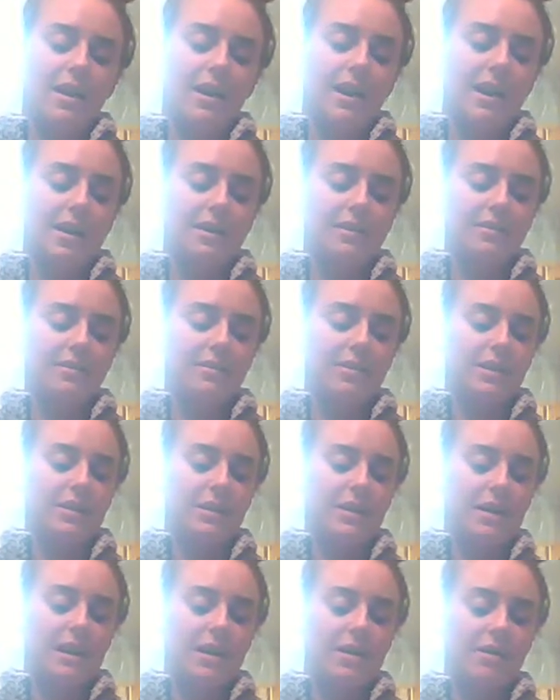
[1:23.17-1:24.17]
I had no
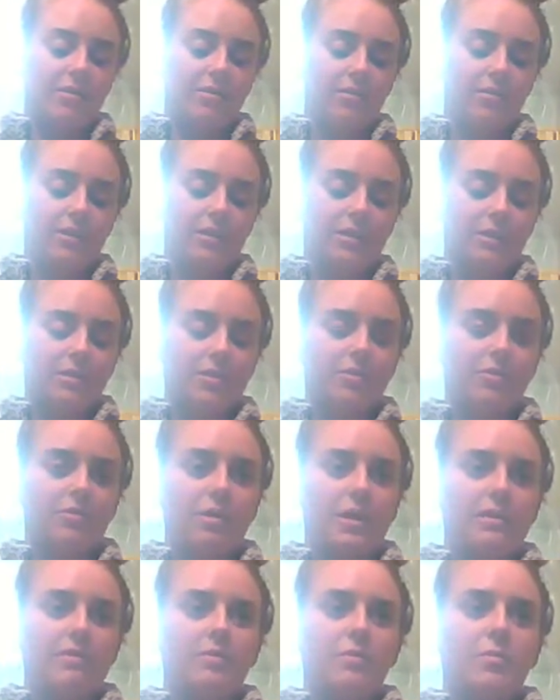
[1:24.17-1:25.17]
idea how
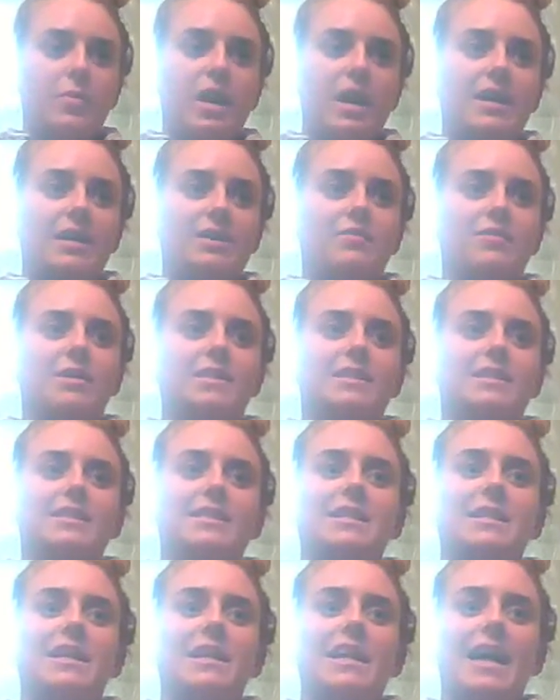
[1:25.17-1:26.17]
great of a pet he was
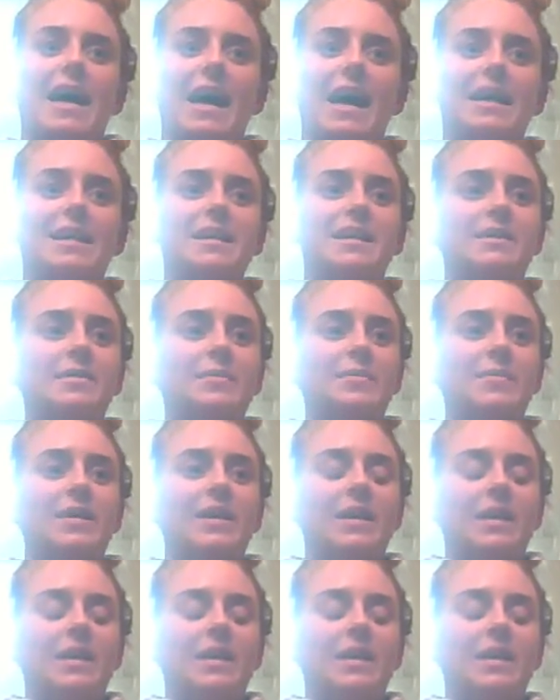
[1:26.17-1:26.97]
until I had him,